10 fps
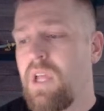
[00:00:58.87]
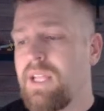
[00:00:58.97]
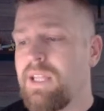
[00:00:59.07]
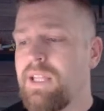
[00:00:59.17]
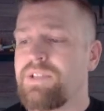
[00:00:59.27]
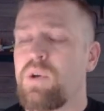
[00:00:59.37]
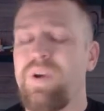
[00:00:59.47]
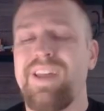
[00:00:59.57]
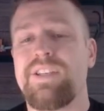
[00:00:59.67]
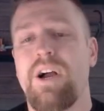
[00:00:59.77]
let's go ahead
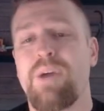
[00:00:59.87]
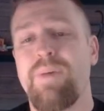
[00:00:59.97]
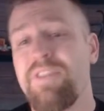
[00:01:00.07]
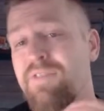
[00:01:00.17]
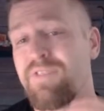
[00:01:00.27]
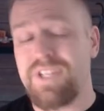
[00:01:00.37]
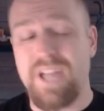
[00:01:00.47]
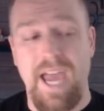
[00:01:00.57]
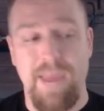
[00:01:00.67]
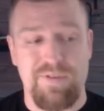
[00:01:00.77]
and talk about the different
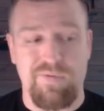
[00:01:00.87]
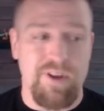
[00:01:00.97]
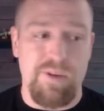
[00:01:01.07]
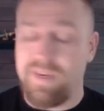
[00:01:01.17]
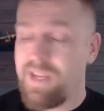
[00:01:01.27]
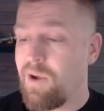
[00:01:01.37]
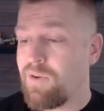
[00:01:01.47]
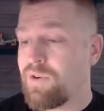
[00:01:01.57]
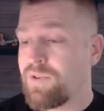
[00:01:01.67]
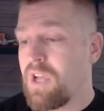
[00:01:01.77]
types of random
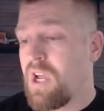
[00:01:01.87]
encounters.